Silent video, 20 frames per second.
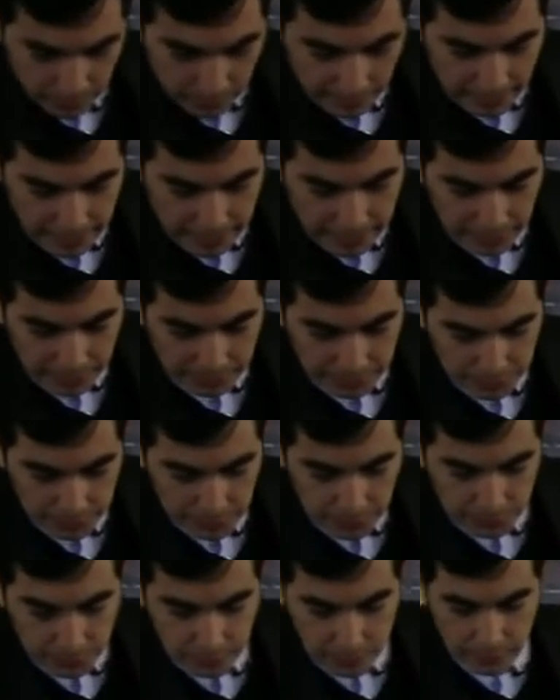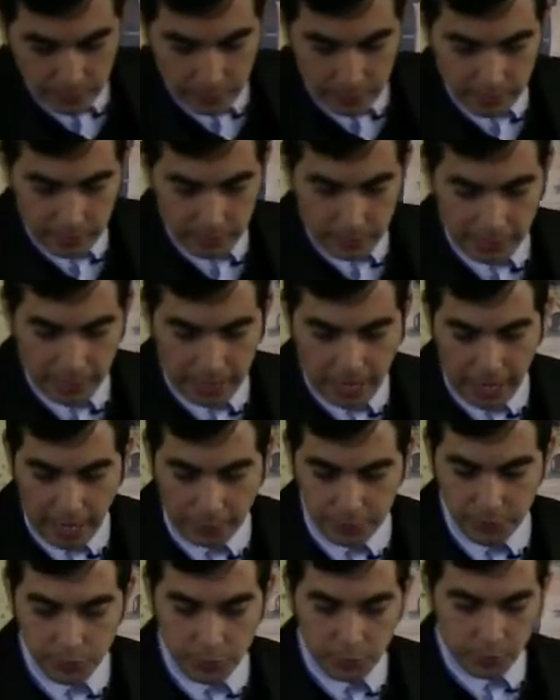they, gave, they
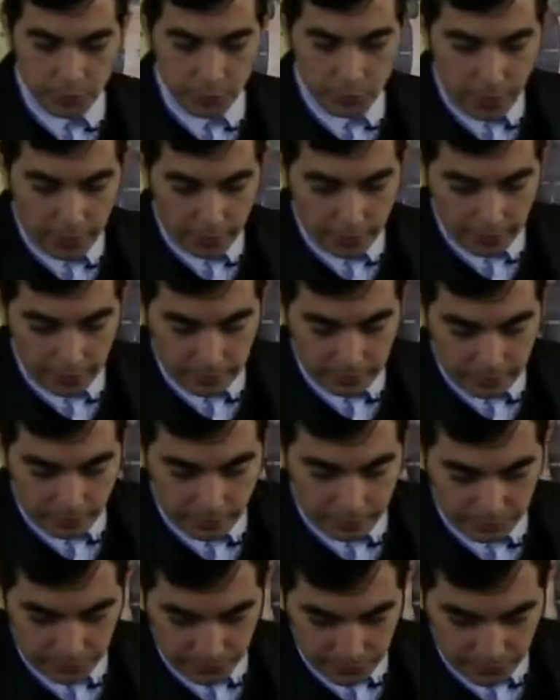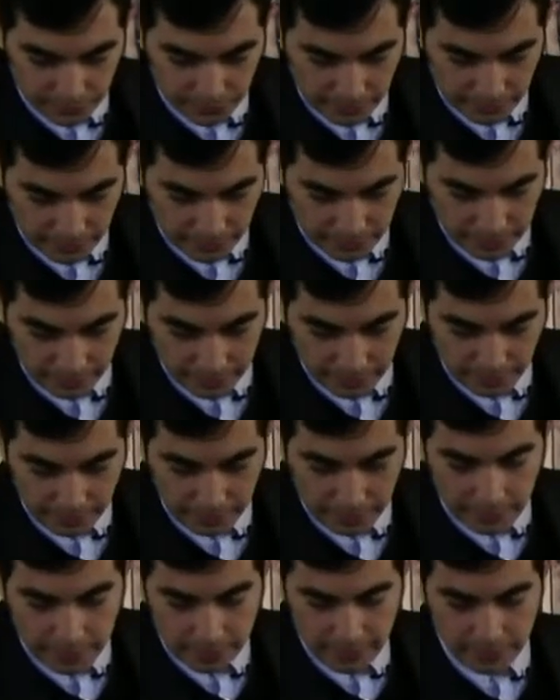have so darkened their understanding
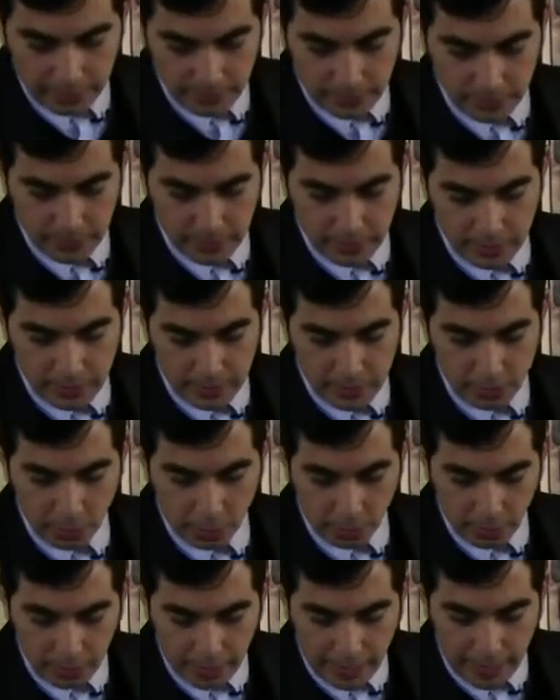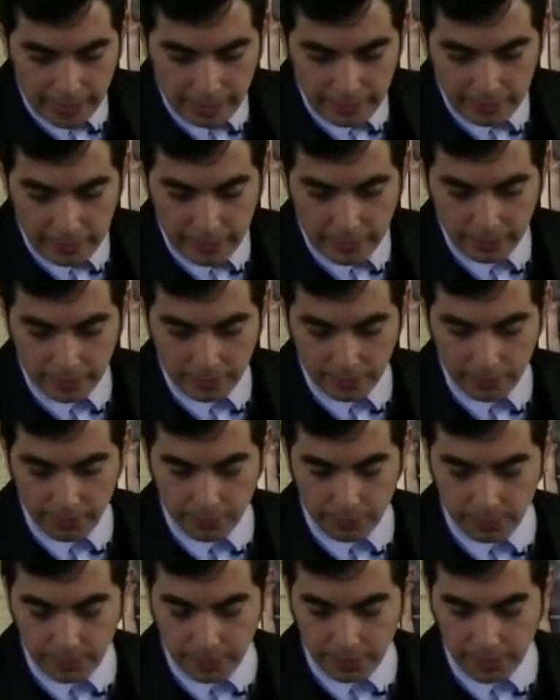that they can see no light in the
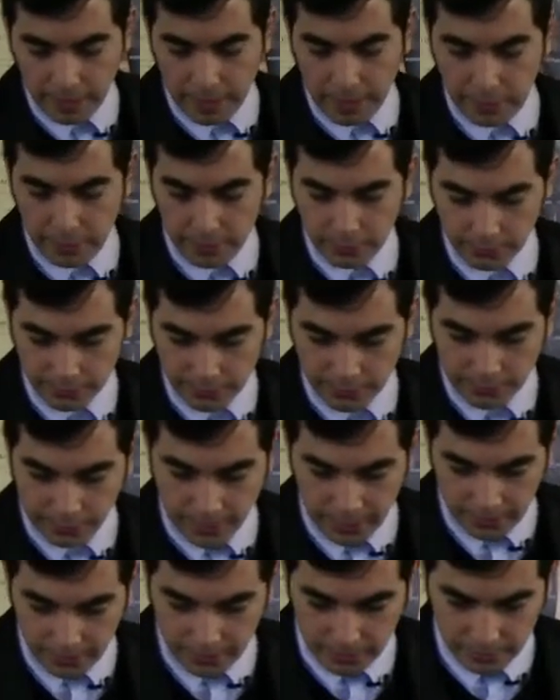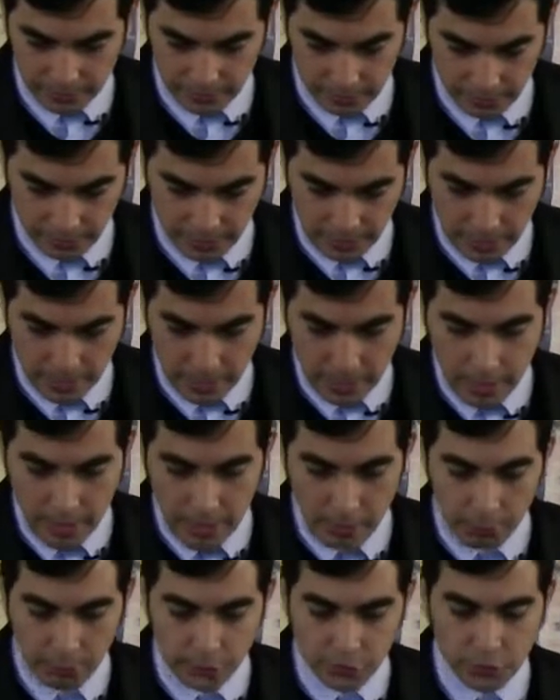third angel's message,
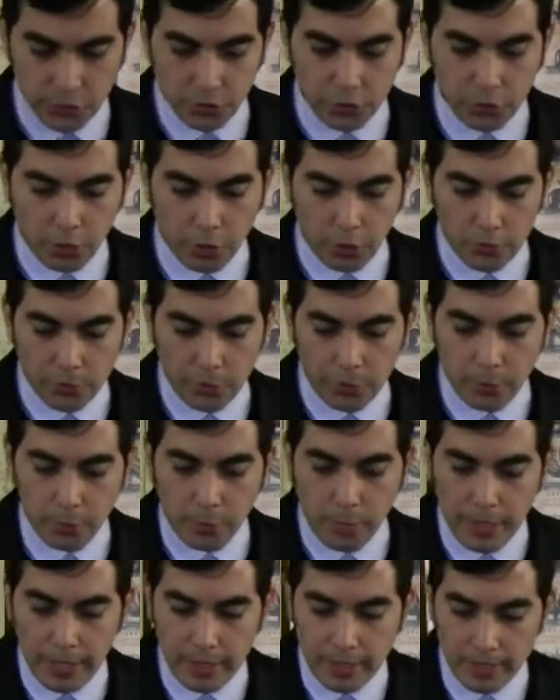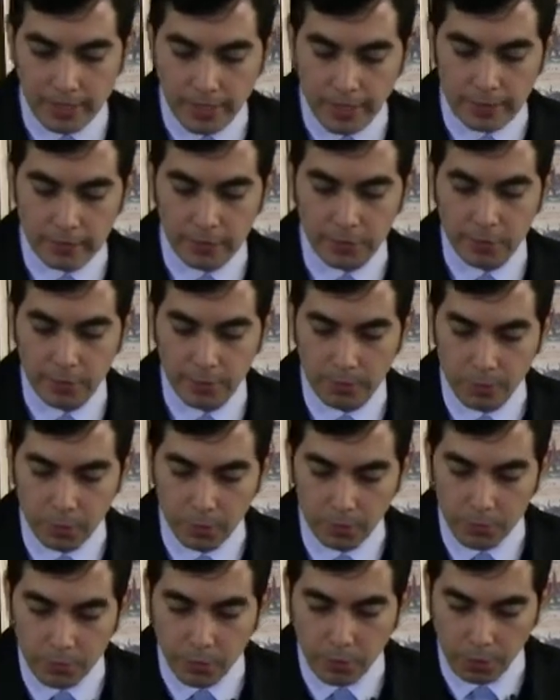which shows the way into the
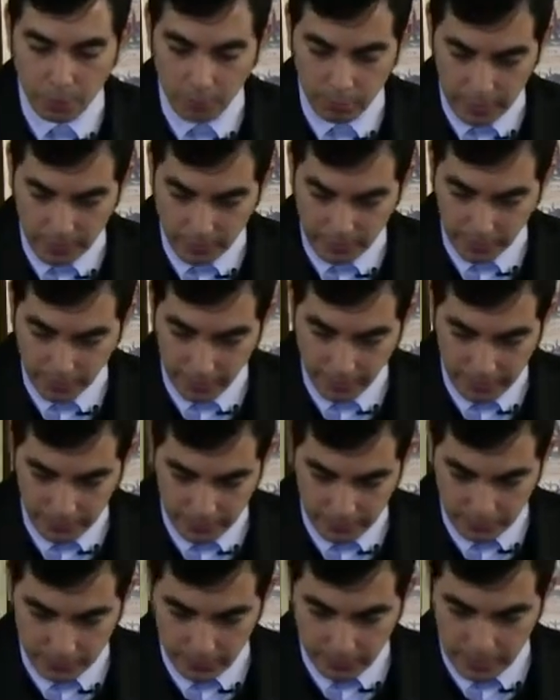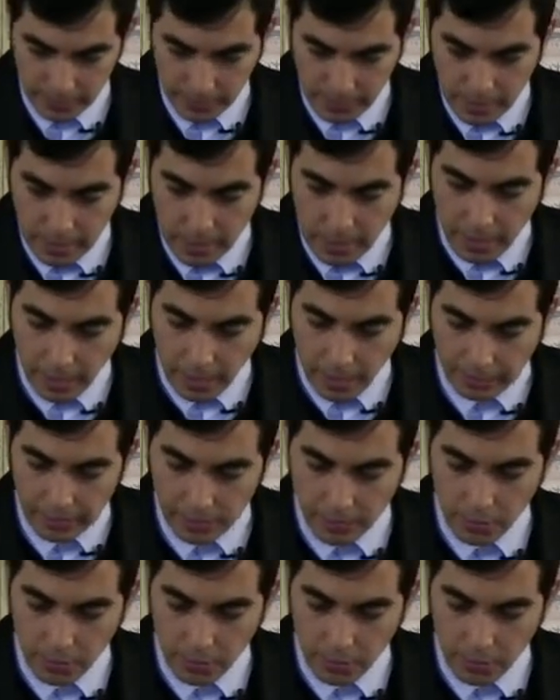most holy place. I